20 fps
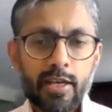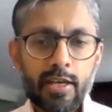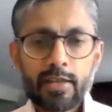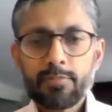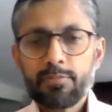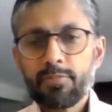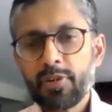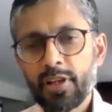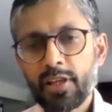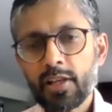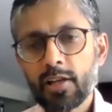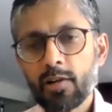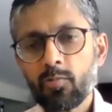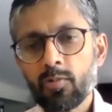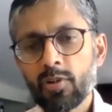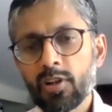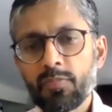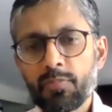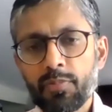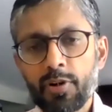and bring a
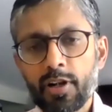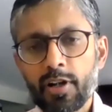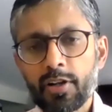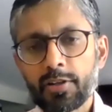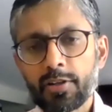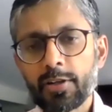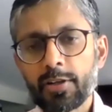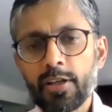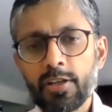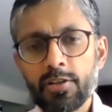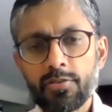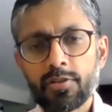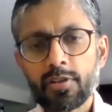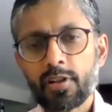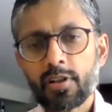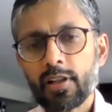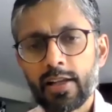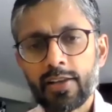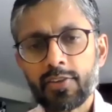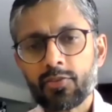work product into
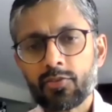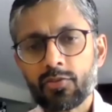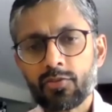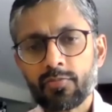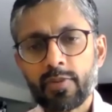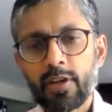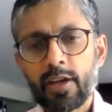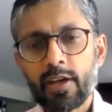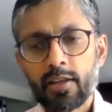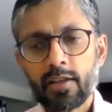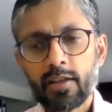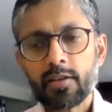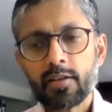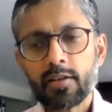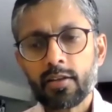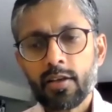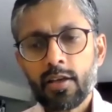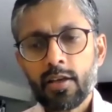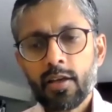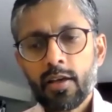the classroom and